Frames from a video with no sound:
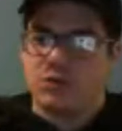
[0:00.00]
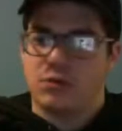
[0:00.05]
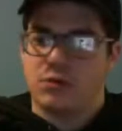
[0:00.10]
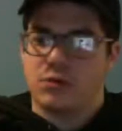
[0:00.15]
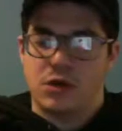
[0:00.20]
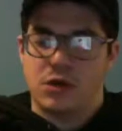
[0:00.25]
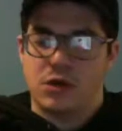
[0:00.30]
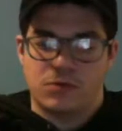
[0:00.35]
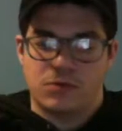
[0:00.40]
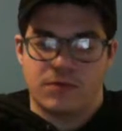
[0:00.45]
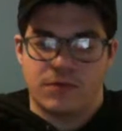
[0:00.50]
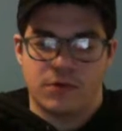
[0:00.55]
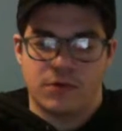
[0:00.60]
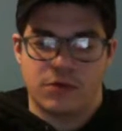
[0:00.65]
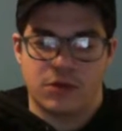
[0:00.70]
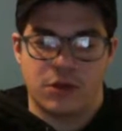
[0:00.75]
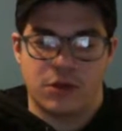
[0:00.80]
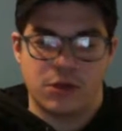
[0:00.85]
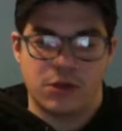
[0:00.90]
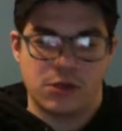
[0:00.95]
reverse
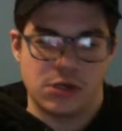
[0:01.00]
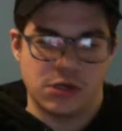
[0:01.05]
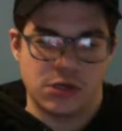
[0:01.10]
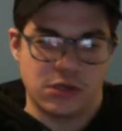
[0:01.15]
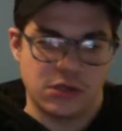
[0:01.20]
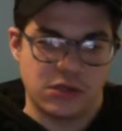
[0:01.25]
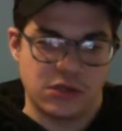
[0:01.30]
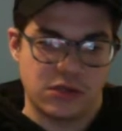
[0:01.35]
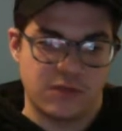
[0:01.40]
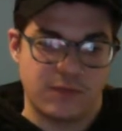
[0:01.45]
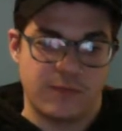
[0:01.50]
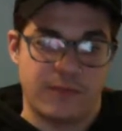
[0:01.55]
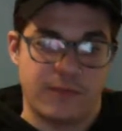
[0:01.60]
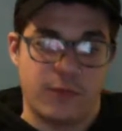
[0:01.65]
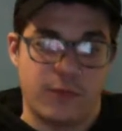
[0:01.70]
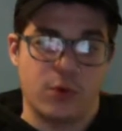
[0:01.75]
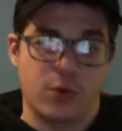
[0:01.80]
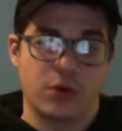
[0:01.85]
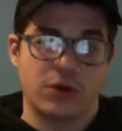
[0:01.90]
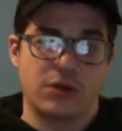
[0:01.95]
lunges,
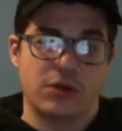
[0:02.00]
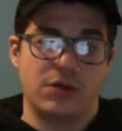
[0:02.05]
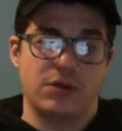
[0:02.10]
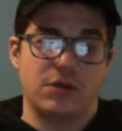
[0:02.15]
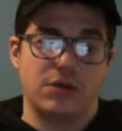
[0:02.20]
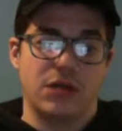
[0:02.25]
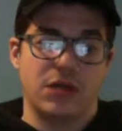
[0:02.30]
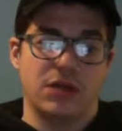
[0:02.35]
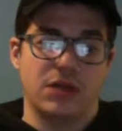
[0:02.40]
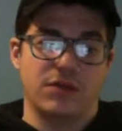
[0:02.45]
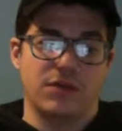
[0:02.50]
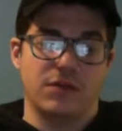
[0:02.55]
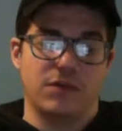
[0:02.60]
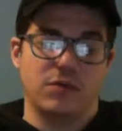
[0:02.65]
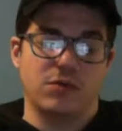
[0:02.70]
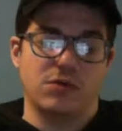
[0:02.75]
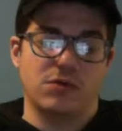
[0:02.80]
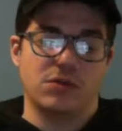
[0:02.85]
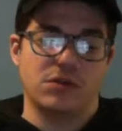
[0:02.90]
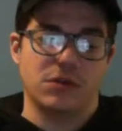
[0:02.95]
forward deadlift. It
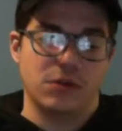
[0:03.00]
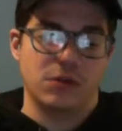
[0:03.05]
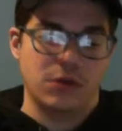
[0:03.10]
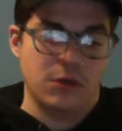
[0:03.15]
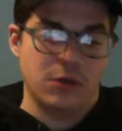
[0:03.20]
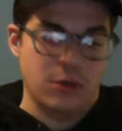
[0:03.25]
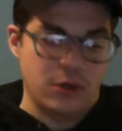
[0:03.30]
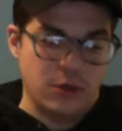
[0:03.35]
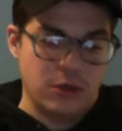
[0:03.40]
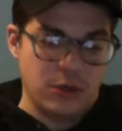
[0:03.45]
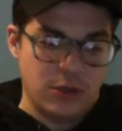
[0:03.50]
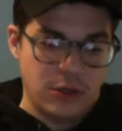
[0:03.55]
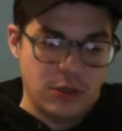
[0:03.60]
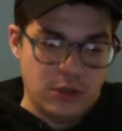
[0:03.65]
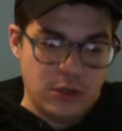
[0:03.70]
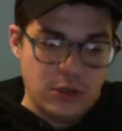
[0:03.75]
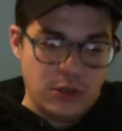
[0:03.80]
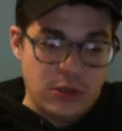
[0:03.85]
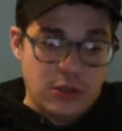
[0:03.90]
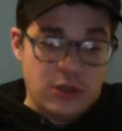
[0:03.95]
was
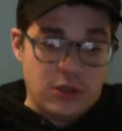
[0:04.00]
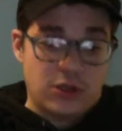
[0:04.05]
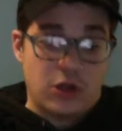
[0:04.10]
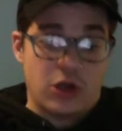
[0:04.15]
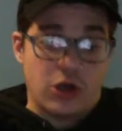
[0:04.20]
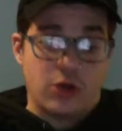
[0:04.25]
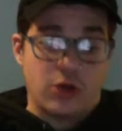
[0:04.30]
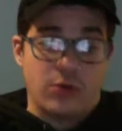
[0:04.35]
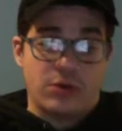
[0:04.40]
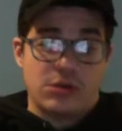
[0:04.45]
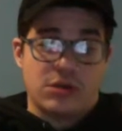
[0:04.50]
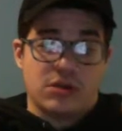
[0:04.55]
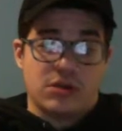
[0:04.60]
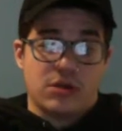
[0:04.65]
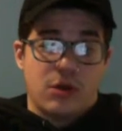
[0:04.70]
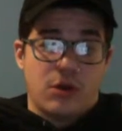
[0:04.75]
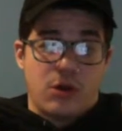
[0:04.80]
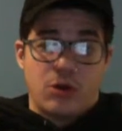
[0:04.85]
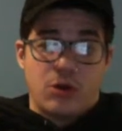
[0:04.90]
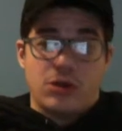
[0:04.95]
starting with just
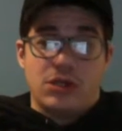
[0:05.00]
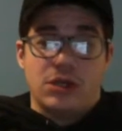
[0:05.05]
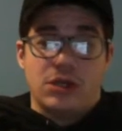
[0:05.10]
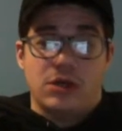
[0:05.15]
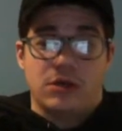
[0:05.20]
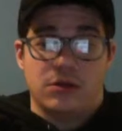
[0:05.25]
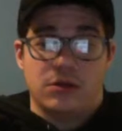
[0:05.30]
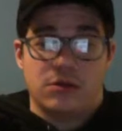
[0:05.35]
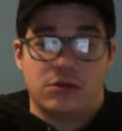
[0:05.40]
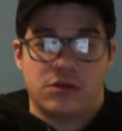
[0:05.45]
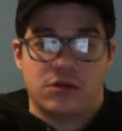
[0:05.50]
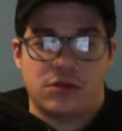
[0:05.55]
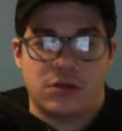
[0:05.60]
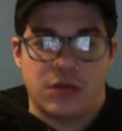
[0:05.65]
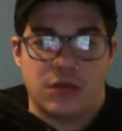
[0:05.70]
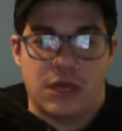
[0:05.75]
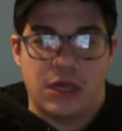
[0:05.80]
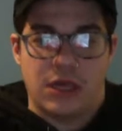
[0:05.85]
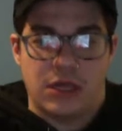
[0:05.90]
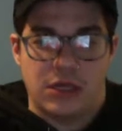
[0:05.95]
RDLs
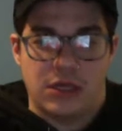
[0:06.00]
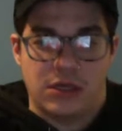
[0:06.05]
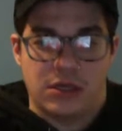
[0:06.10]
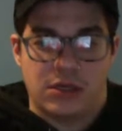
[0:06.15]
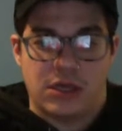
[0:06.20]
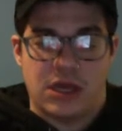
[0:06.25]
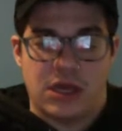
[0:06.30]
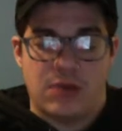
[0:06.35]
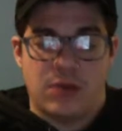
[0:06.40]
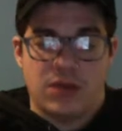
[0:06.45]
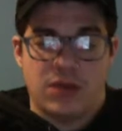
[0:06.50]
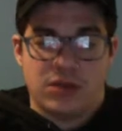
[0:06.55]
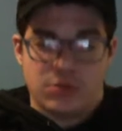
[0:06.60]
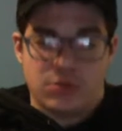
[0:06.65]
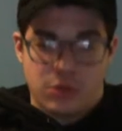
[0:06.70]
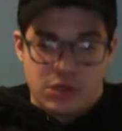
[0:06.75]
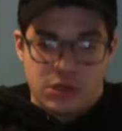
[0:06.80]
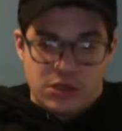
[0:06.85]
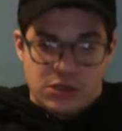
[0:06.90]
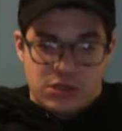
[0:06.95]
and kettlebell
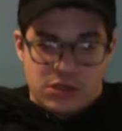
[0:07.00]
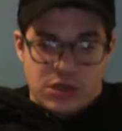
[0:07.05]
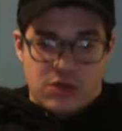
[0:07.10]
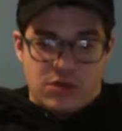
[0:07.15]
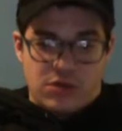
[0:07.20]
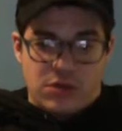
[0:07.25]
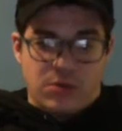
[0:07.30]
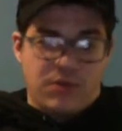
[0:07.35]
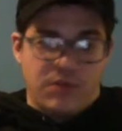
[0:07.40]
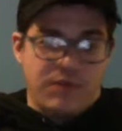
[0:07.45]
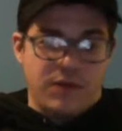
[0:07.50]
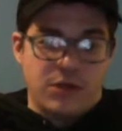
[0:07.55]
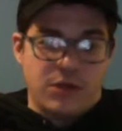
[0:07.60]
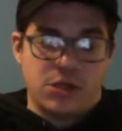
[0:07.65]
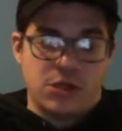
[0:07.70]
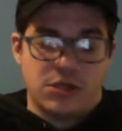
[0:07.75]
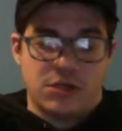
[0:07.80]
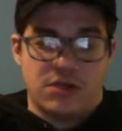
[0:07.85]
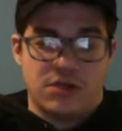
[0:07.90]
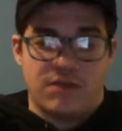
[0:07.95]
swings. I was able to fit a
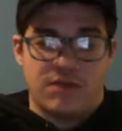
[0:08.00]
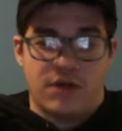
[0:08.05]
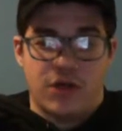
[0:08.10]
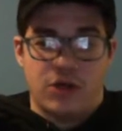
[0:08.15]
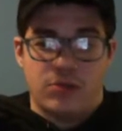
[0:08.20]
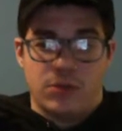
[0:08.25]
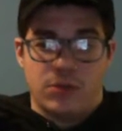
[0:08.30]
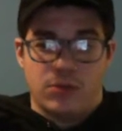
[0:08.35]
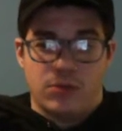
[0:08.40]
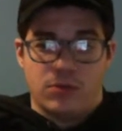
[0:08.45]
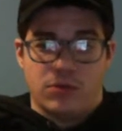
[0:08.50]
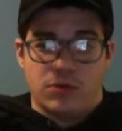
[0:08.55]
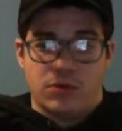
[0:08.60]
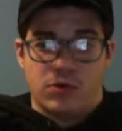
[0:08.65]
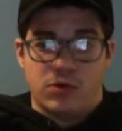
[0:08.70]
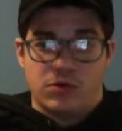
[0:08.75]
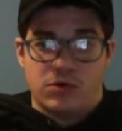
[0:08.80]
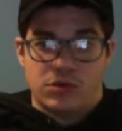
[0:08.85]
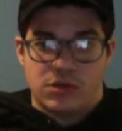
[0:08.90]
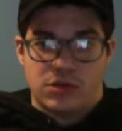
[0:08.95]
shit ton of volume in with those.